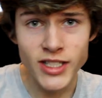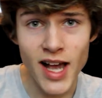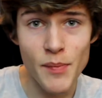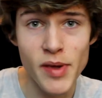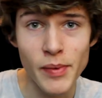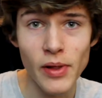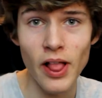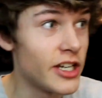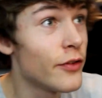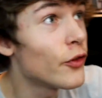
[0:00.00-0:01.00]
What's up
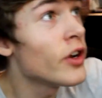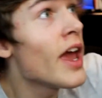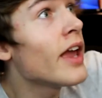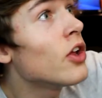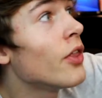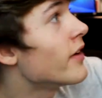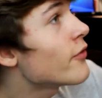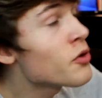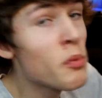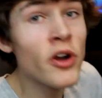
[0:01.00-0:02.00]
people? Different angle,
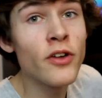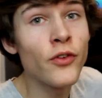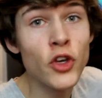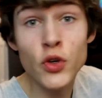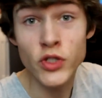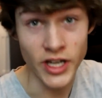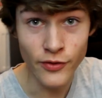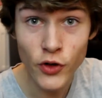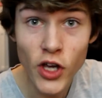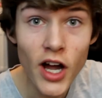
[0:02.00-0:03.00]
different point of view,
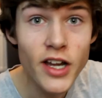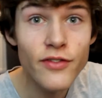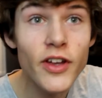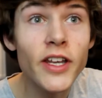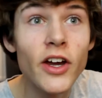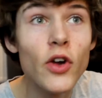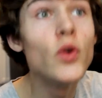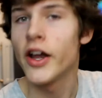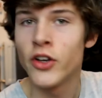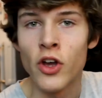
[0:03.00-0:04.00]
different kind of
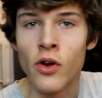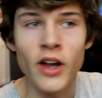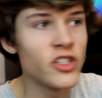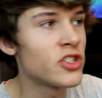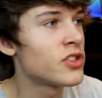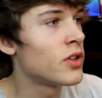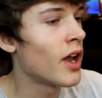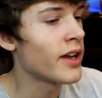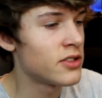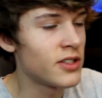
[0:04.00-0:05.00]
video. I don't know, I just
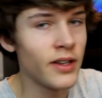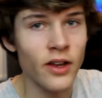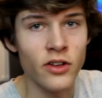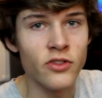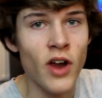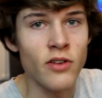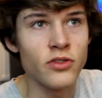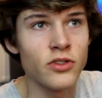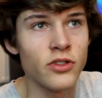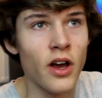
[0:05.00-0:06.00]
like sitting on the
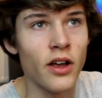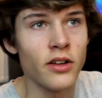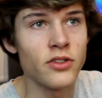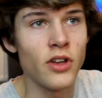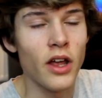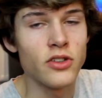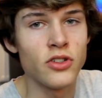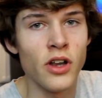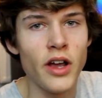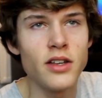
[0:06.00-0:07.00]
ground today, today,
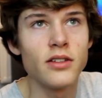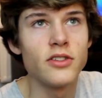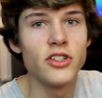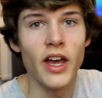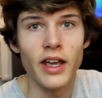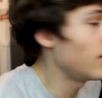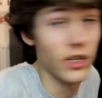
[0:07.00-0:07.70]
tonight, today.